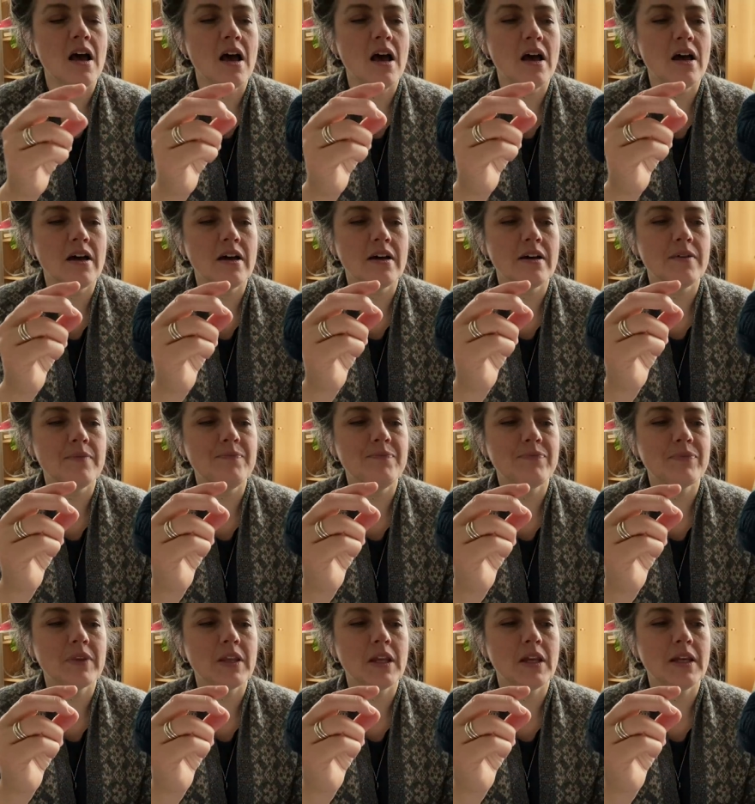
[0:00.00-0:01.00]

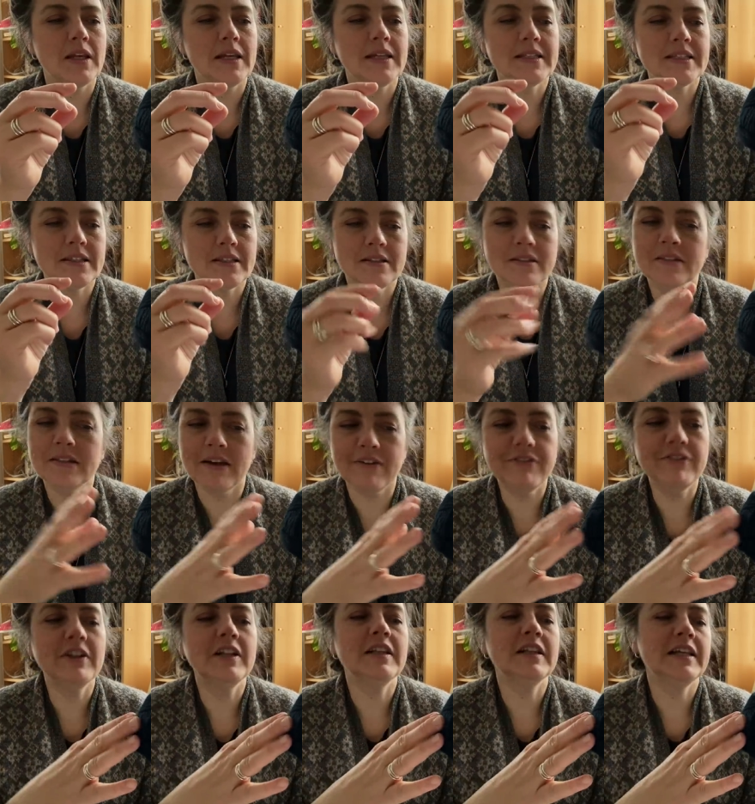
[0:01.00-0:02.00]
um, it's
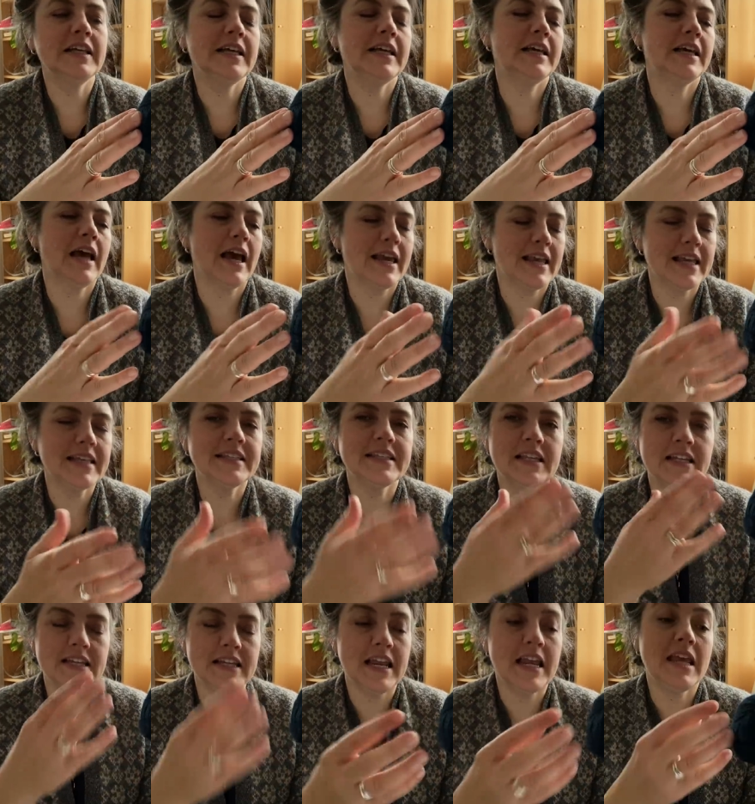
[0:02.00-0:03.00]
definitely I guess
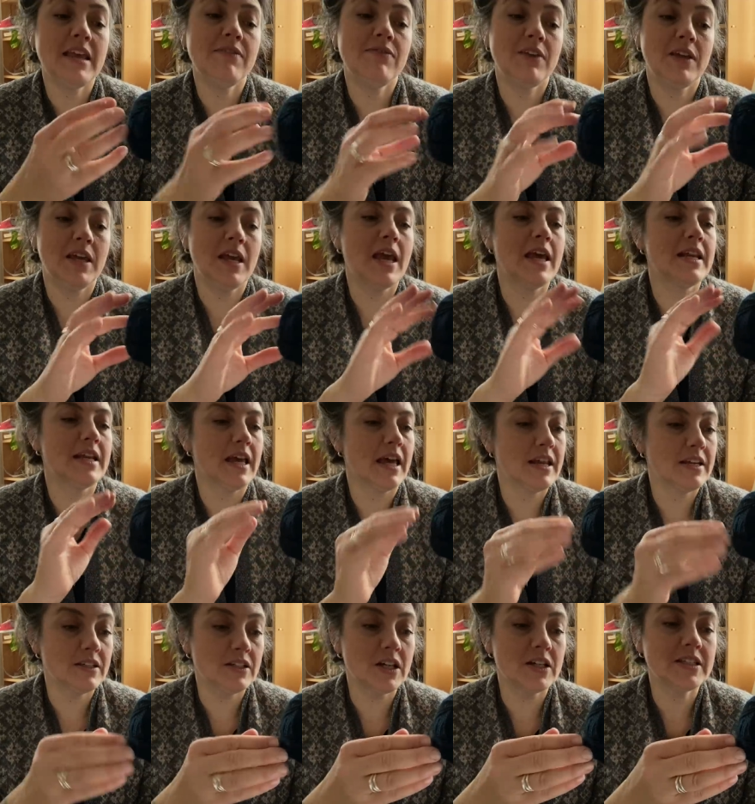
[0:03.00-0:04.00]
a navy and
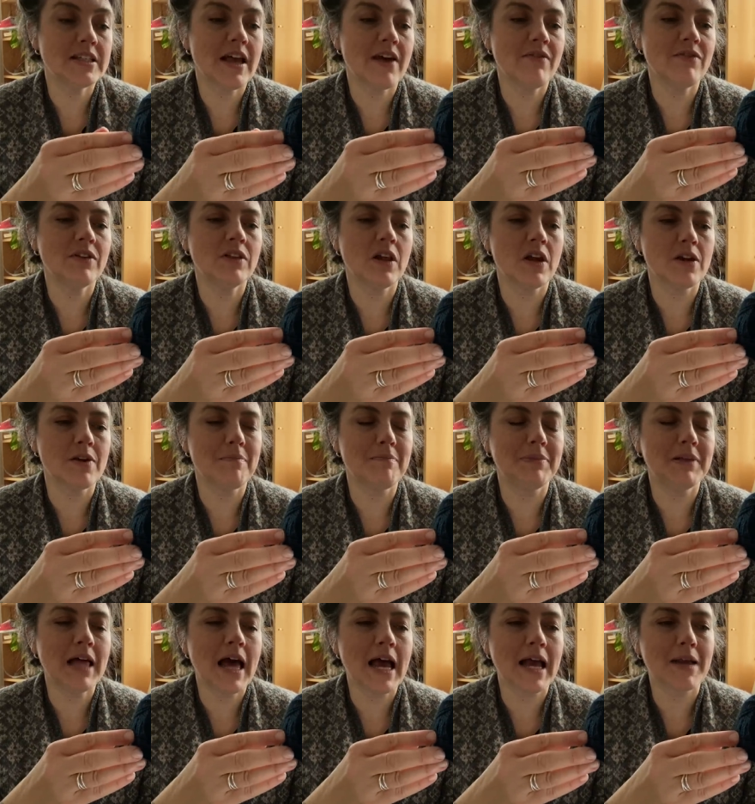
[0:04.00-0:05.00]
it does have a lot of
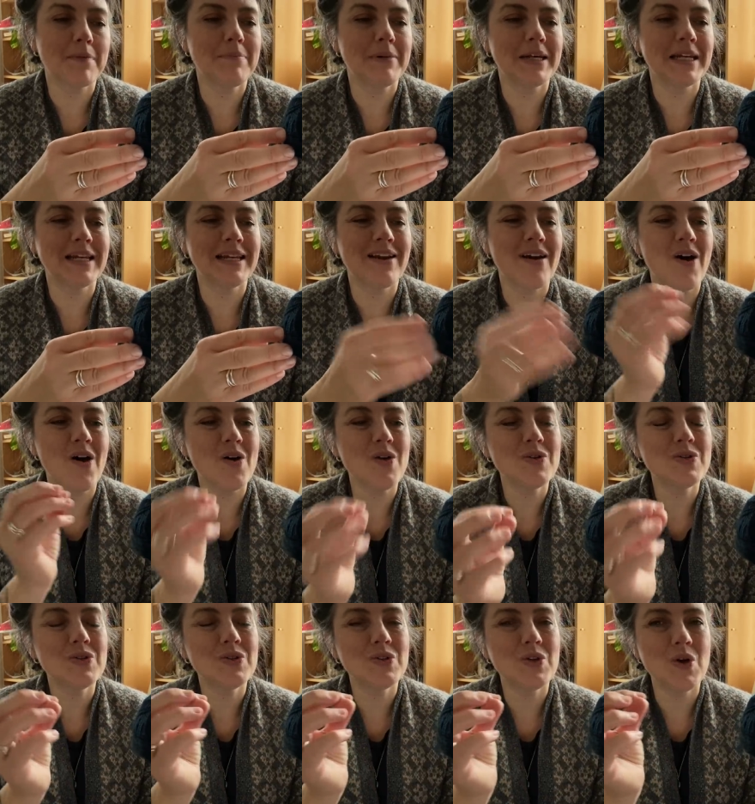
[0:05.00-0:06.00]
black, but it
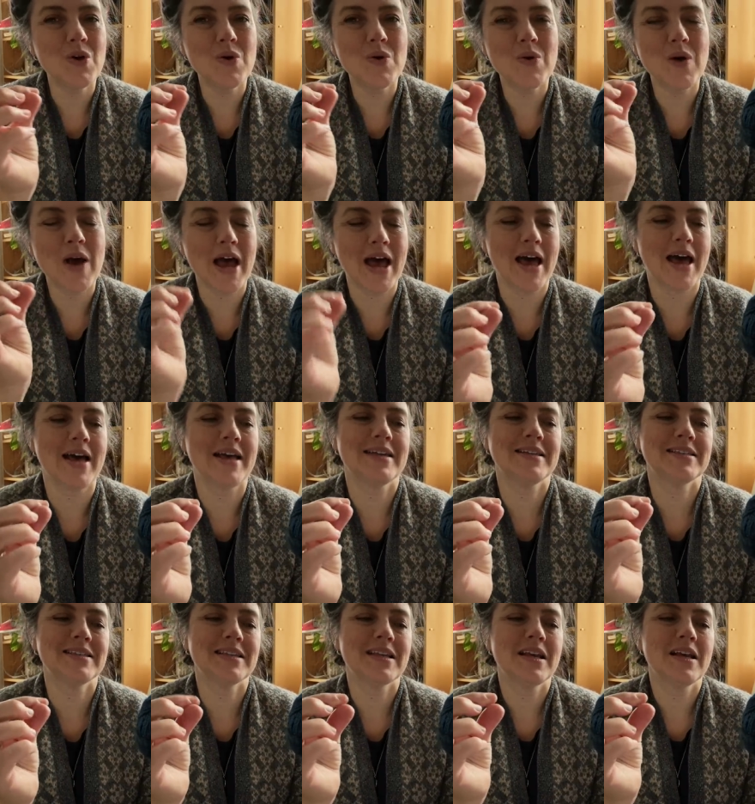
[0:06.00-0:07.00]
also
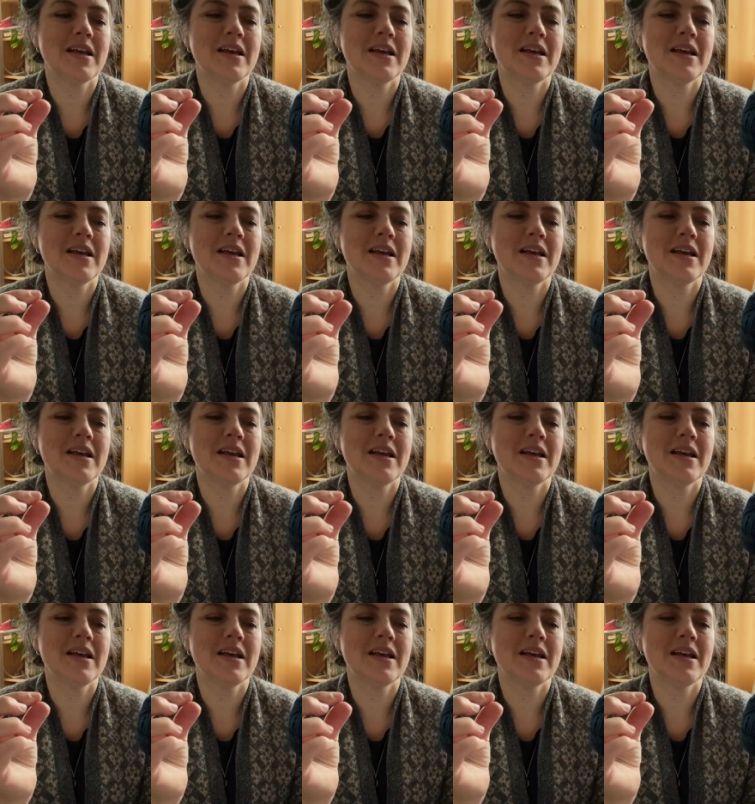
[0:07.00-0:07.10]
has